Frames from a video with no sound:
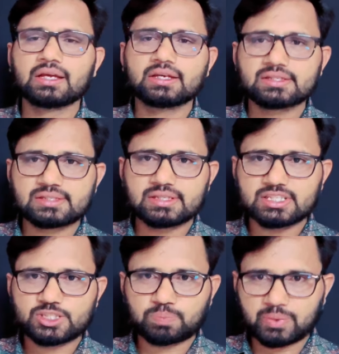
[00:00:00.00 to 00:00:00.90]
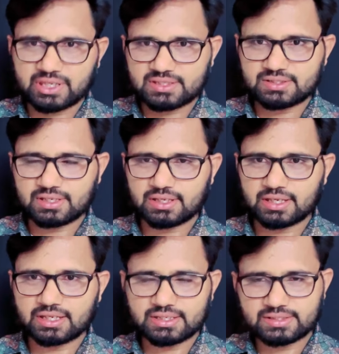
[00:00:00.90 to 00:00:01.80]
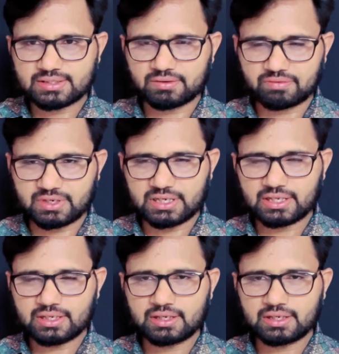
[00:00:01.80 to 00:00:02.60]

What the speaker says: She speaks English every day.